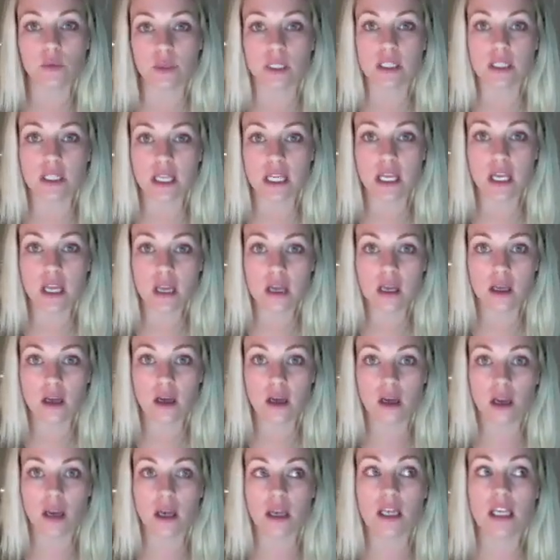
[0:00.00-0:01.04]
really
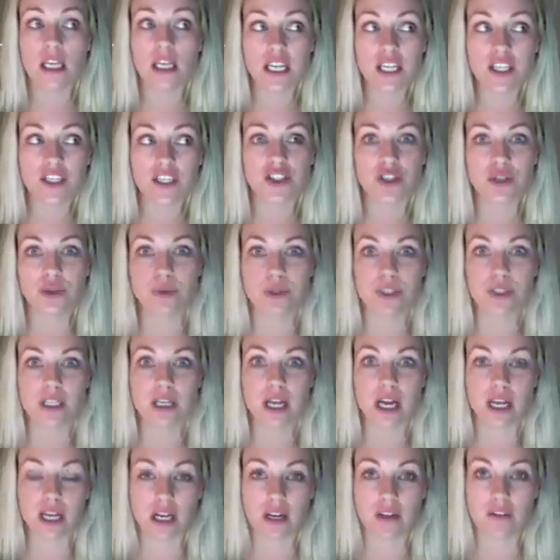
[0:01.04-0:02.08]
need you to
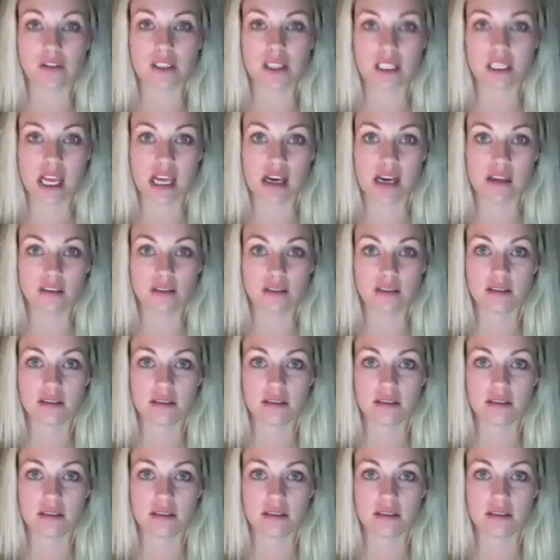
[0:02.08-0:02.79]
not get on the scale.